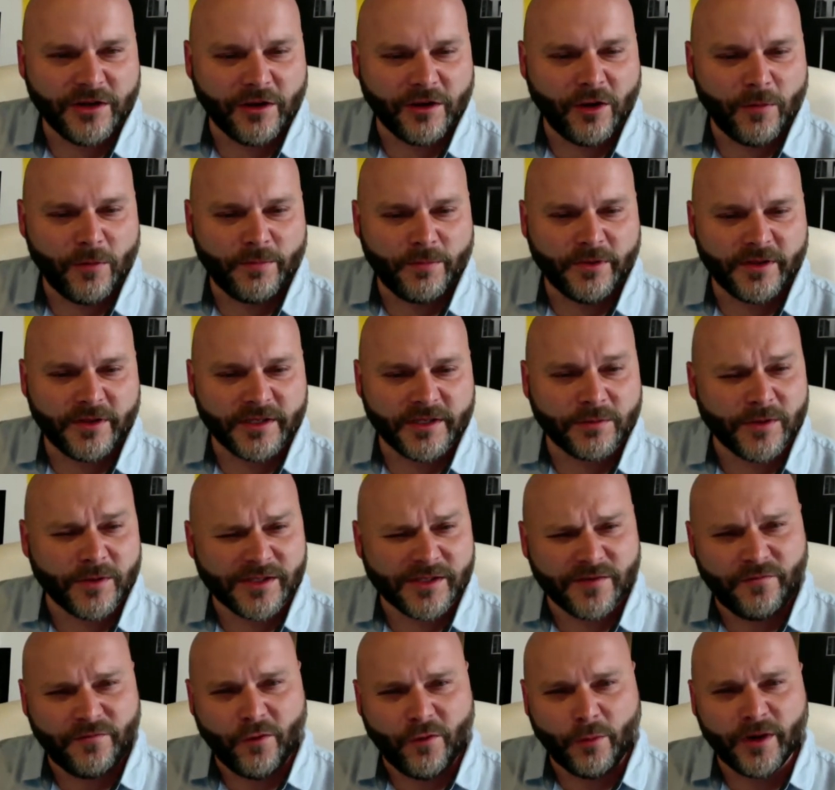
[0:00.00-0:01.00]
I hope that this was
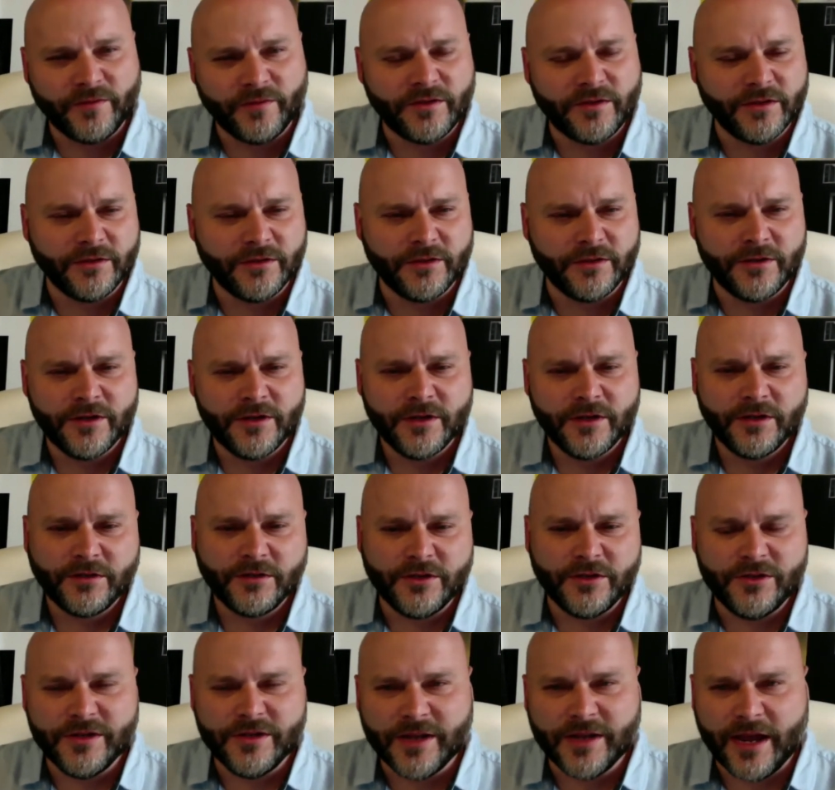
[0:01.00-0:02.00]
informative to
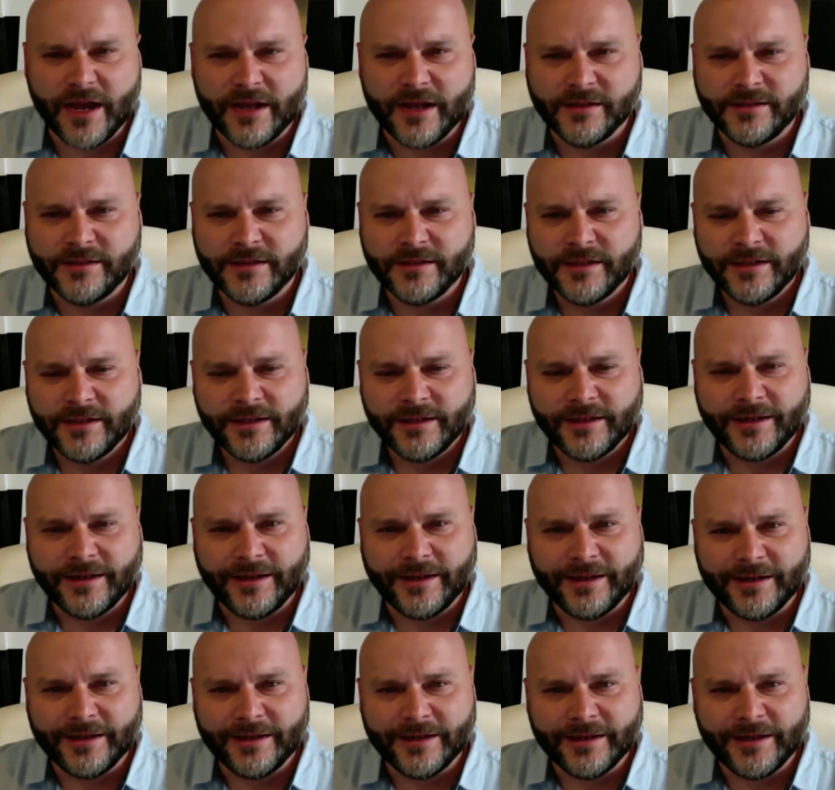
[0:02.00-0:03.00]
you guys,
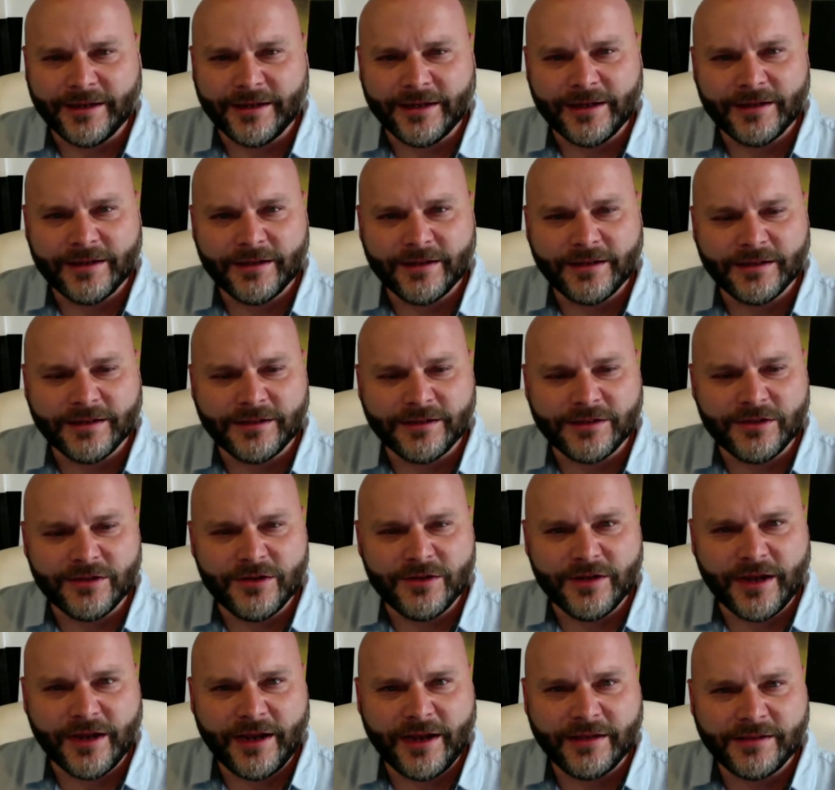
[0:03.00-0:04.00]
and see
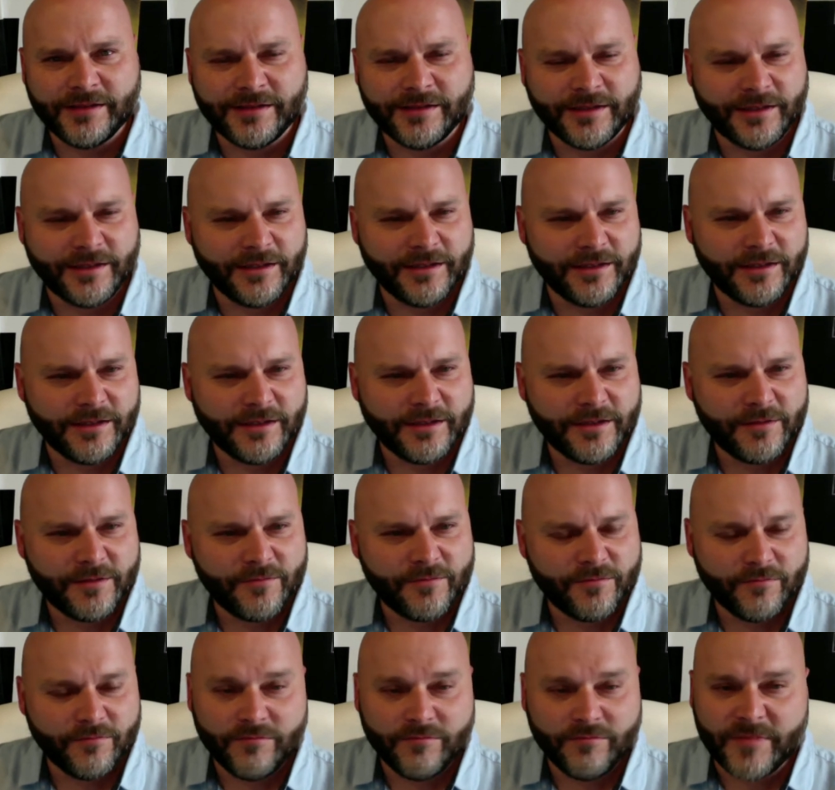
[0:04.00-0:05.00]
you guys
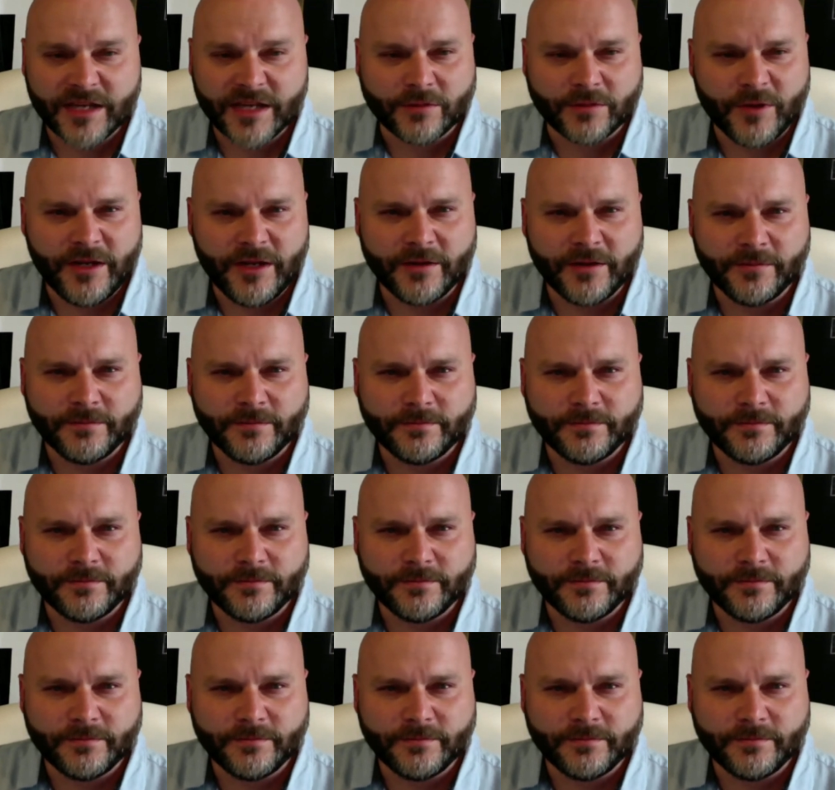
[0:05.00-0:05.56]
next week.